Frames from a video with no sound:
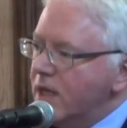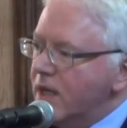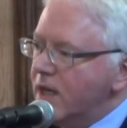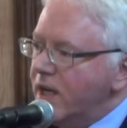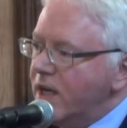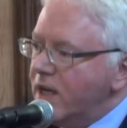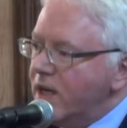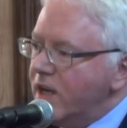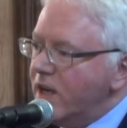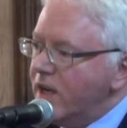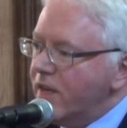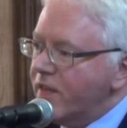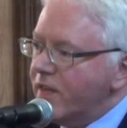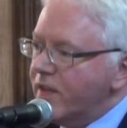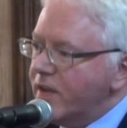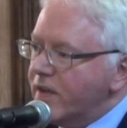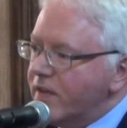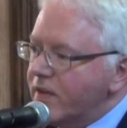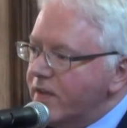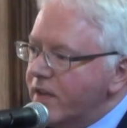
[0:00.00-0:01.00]
and
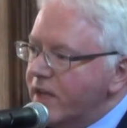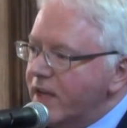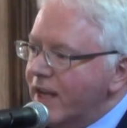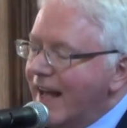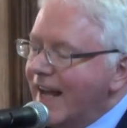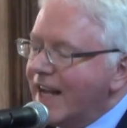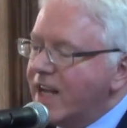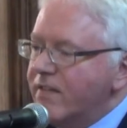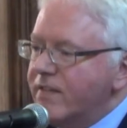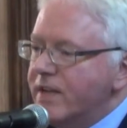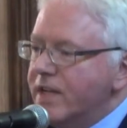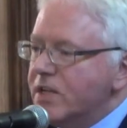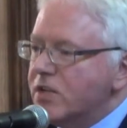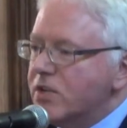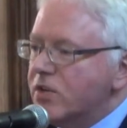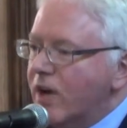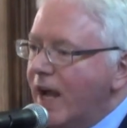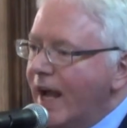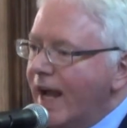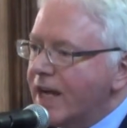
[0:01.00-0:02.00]
the lack of
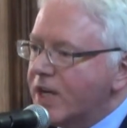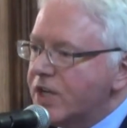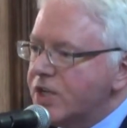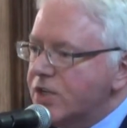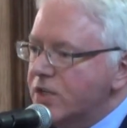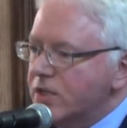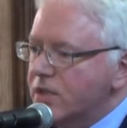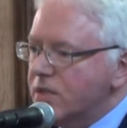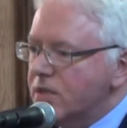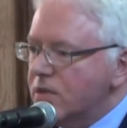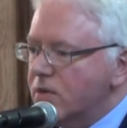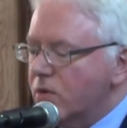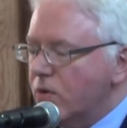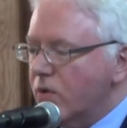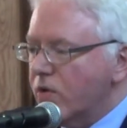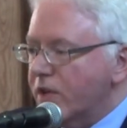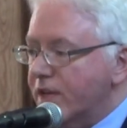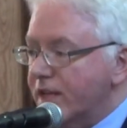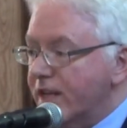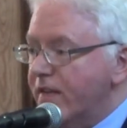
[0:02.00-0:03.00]
interaction or
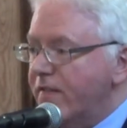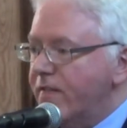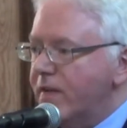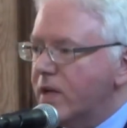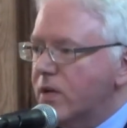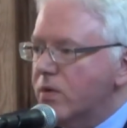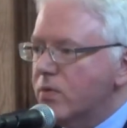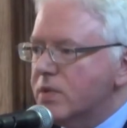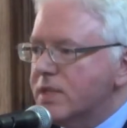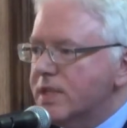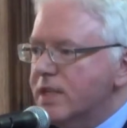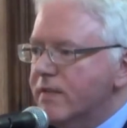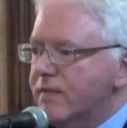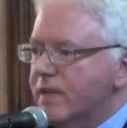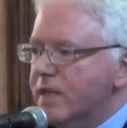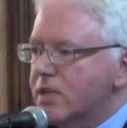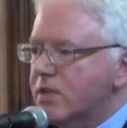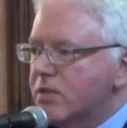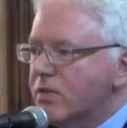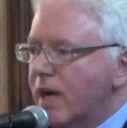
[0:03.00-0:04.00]
the difficulty of
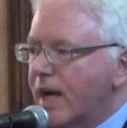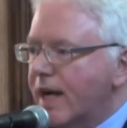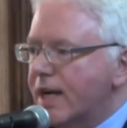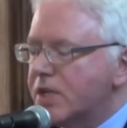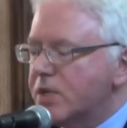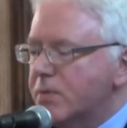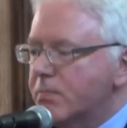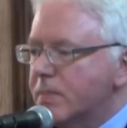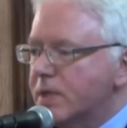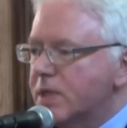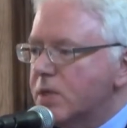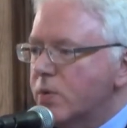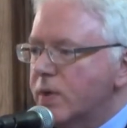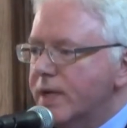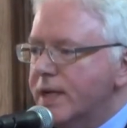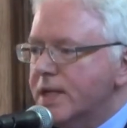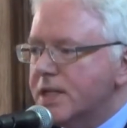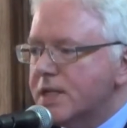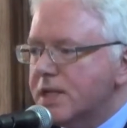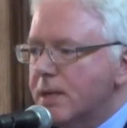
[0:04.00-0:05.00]
interaction
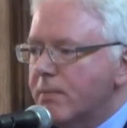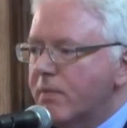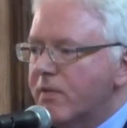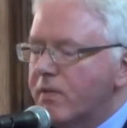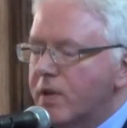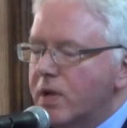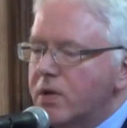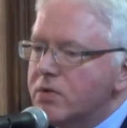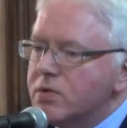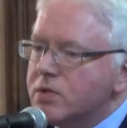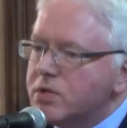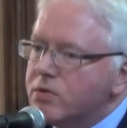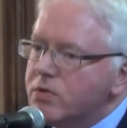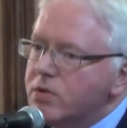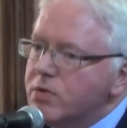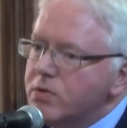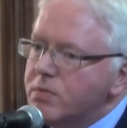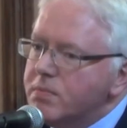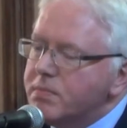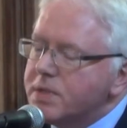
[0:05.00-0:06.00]
between some of those
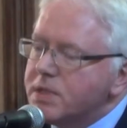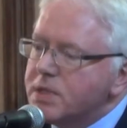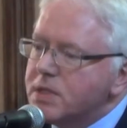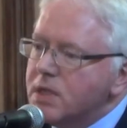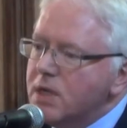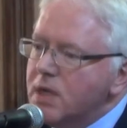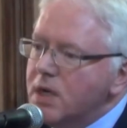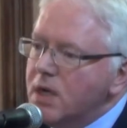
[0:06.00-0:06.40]
groups